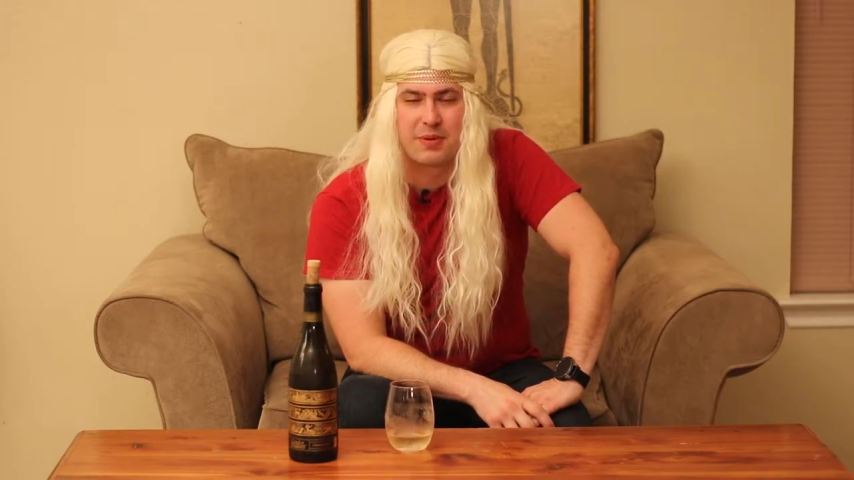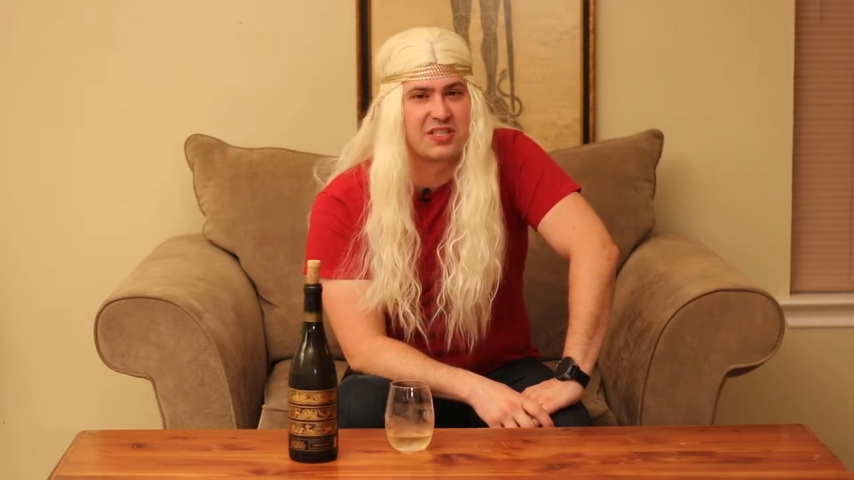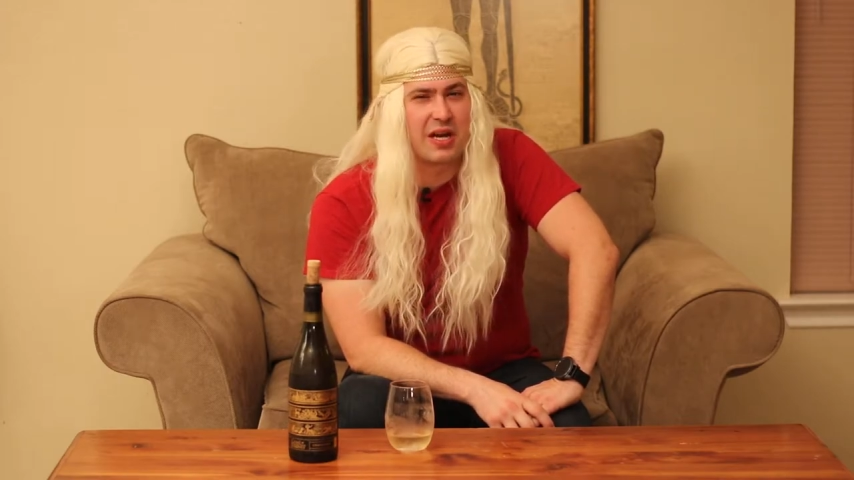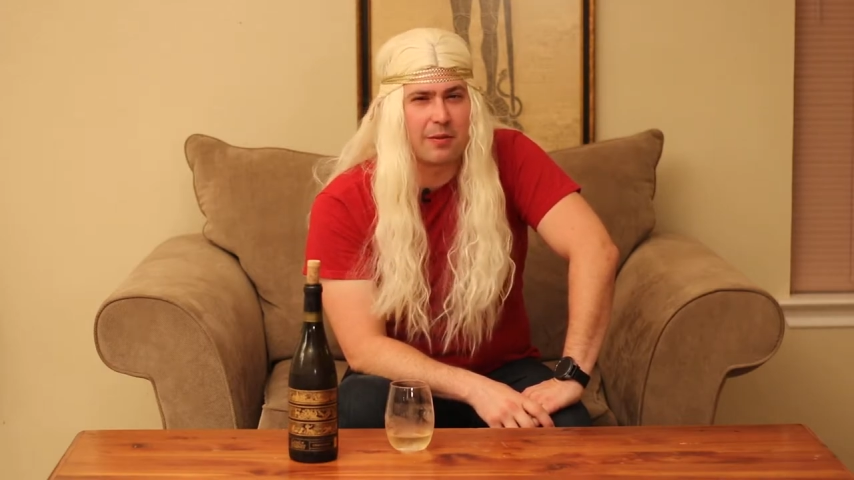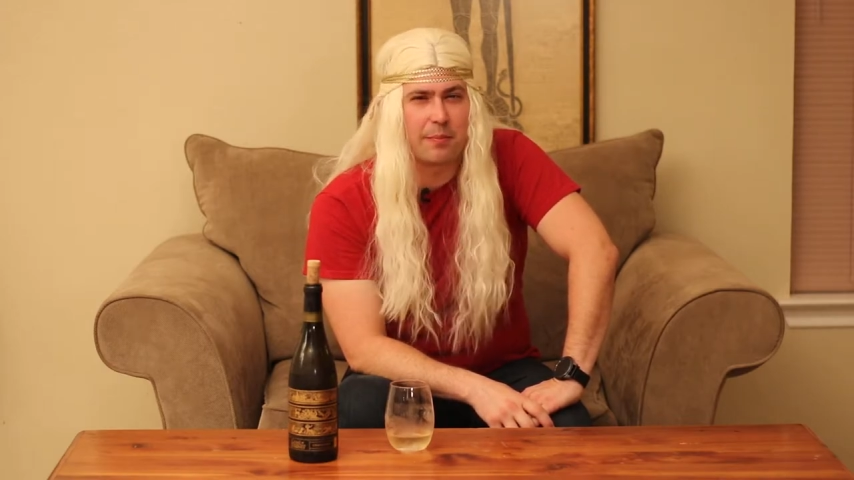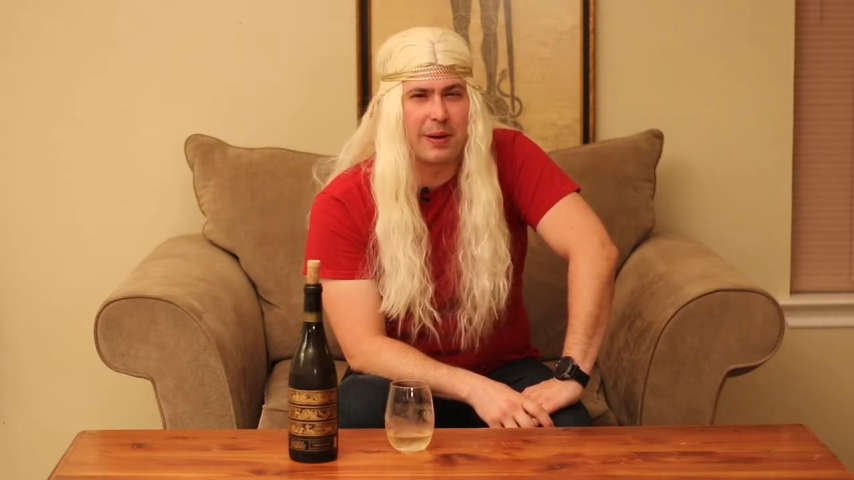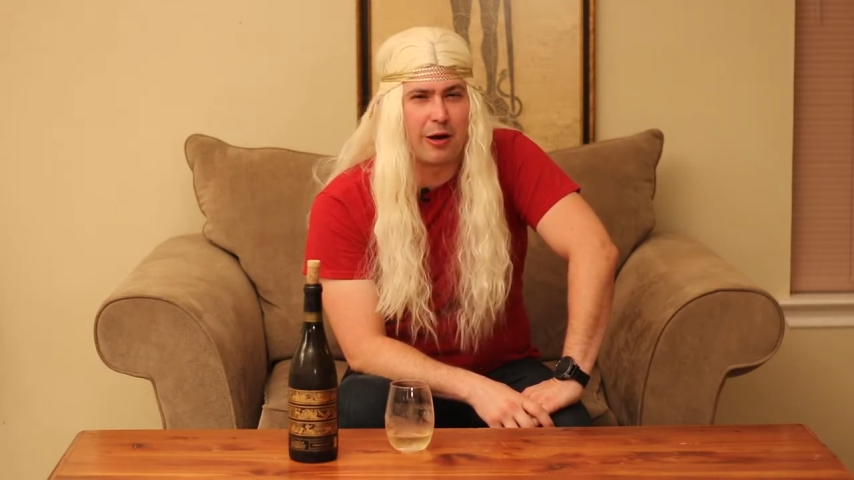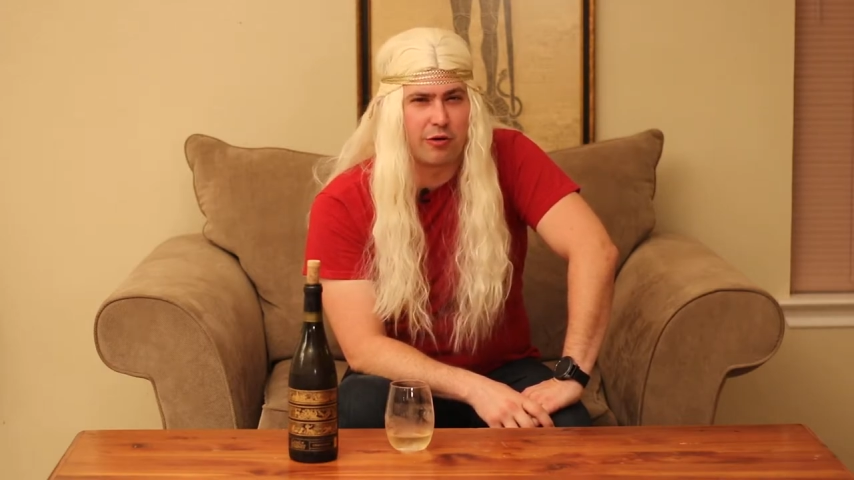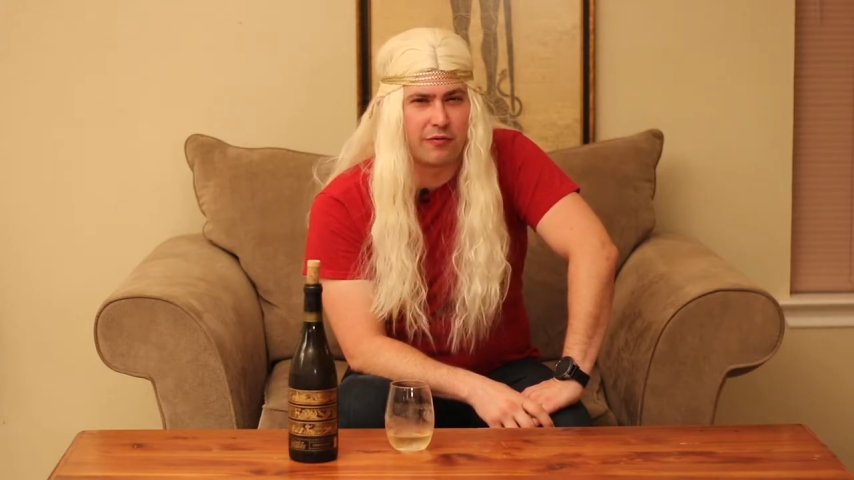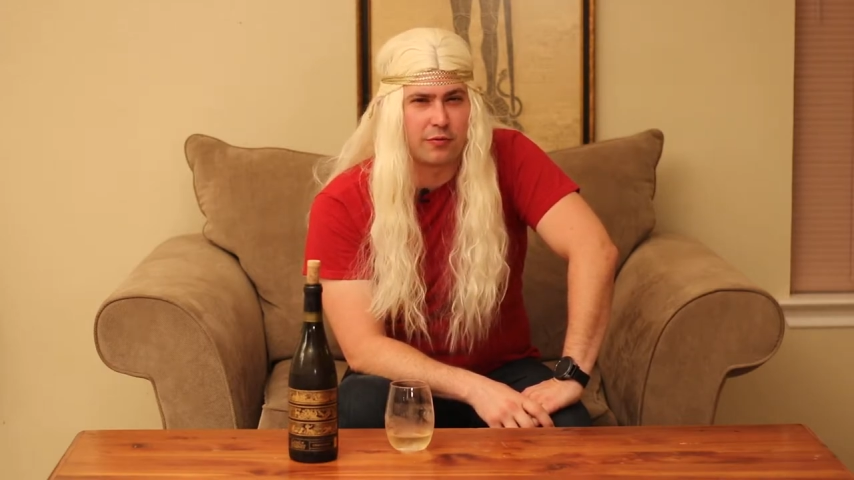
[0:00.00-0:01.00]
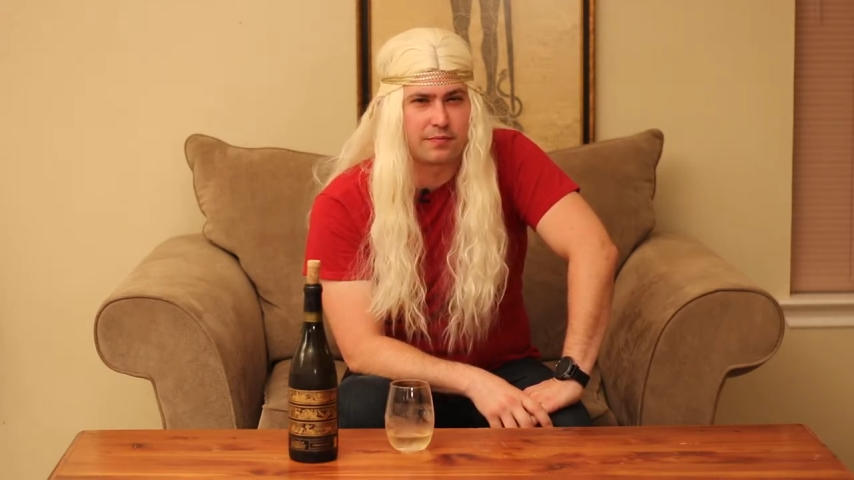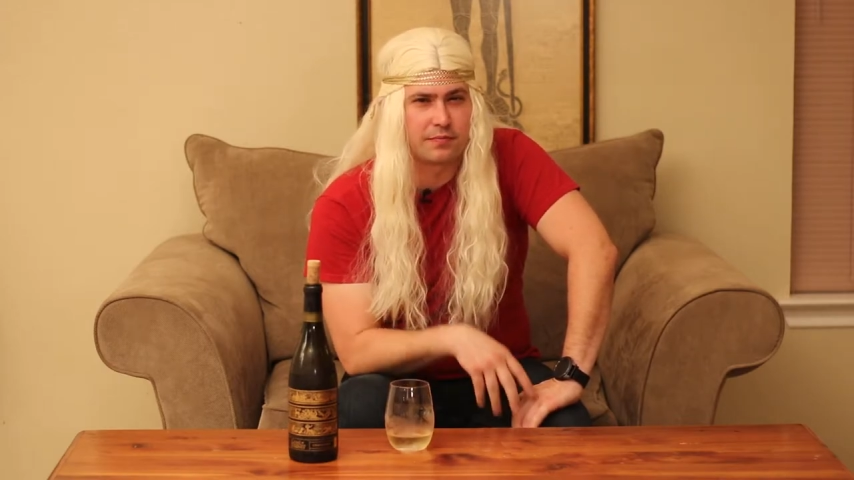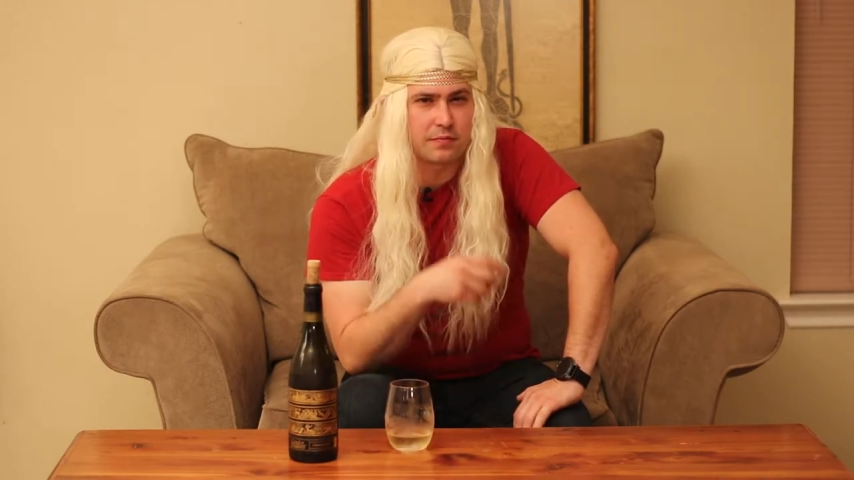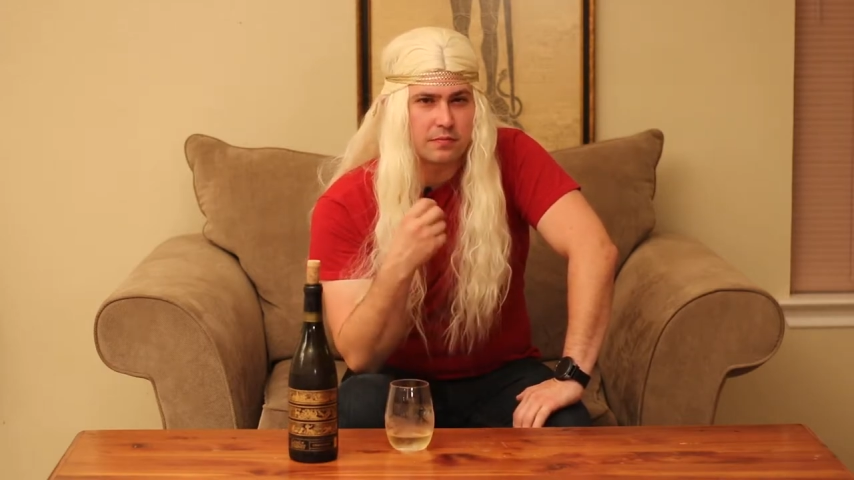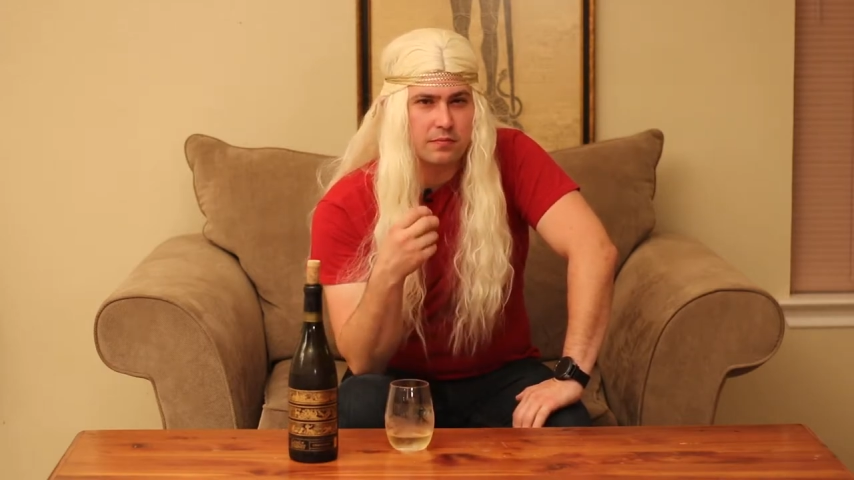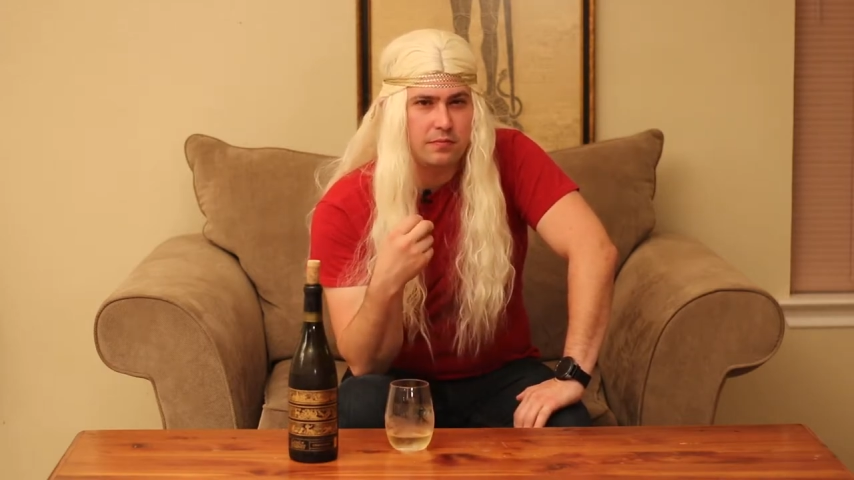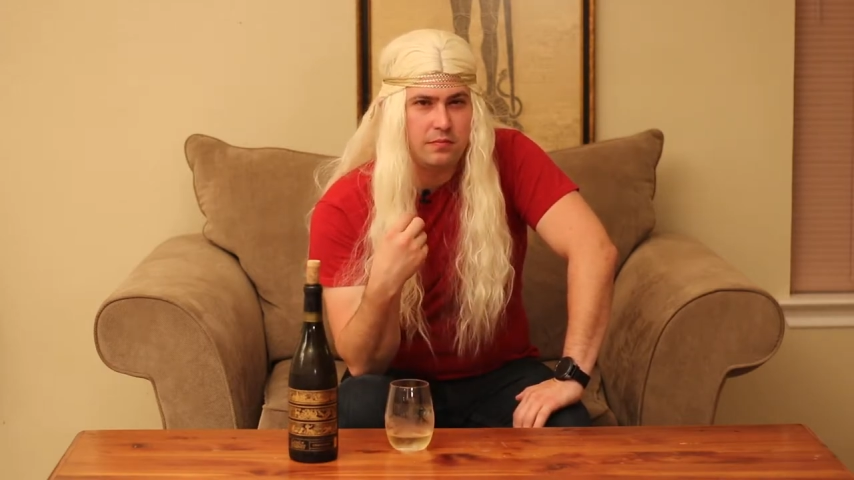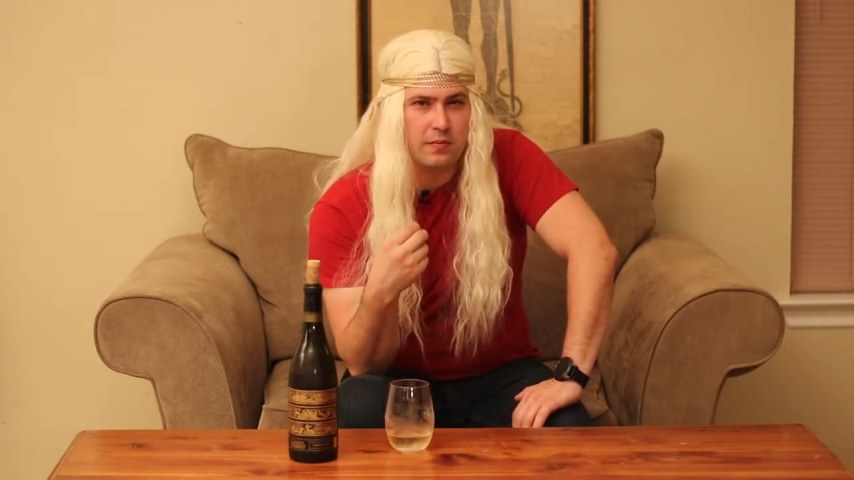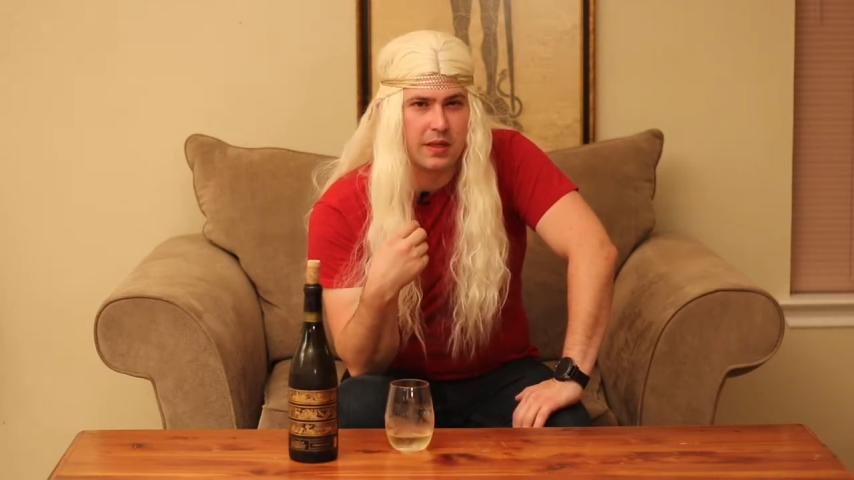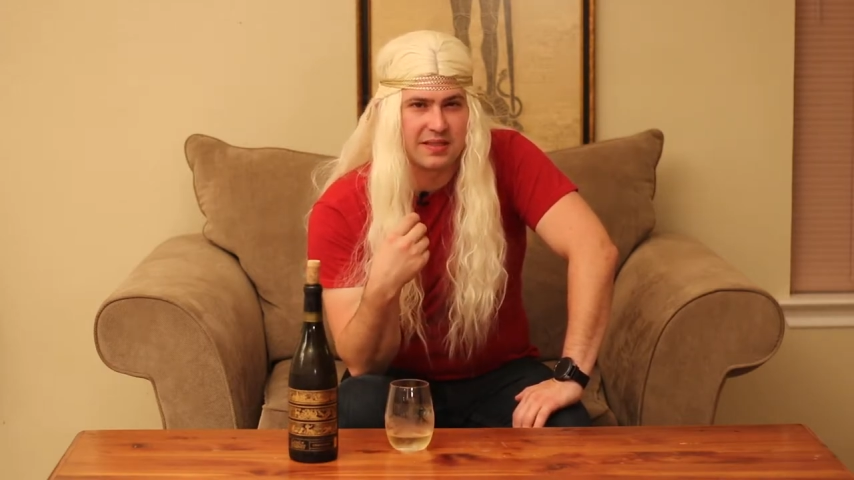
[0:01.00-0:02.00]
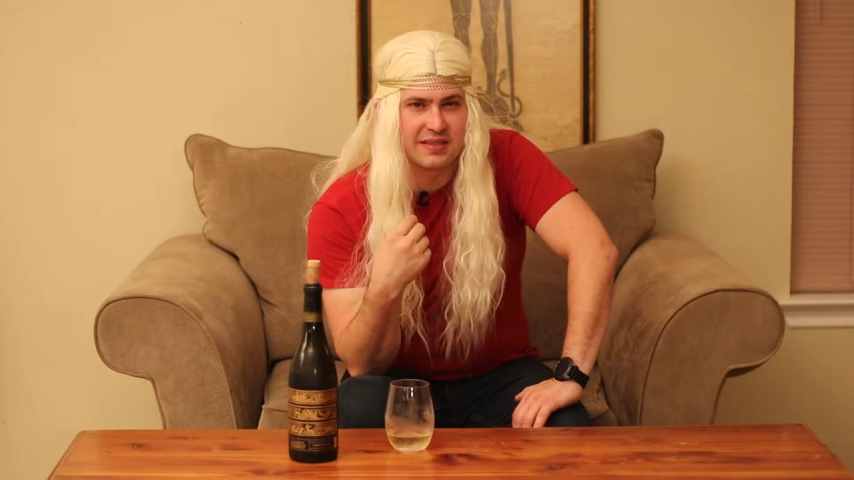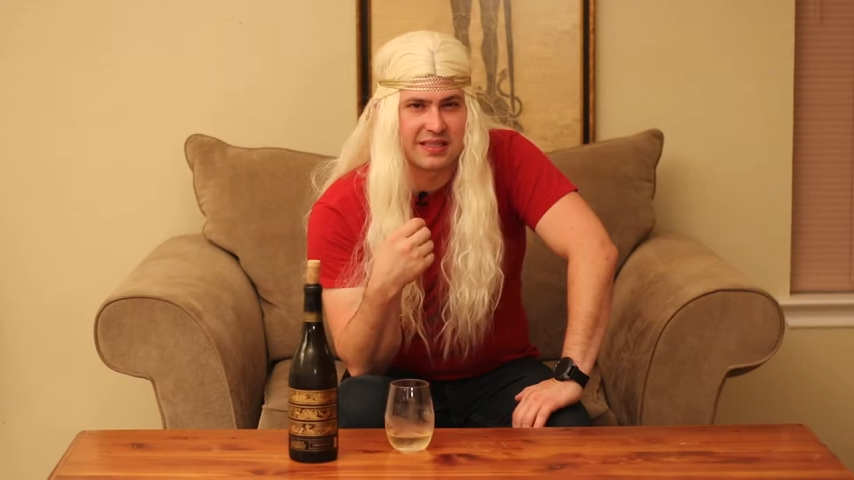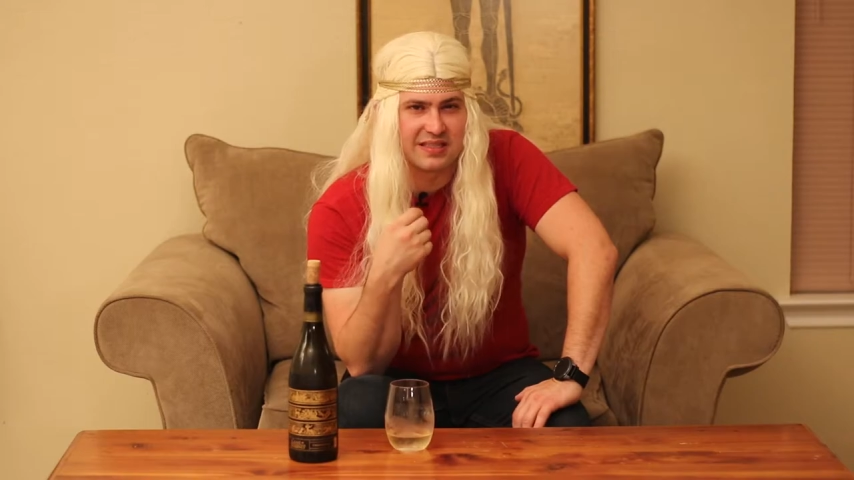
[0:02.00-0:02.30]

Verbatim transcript: But it's not powerful. It's,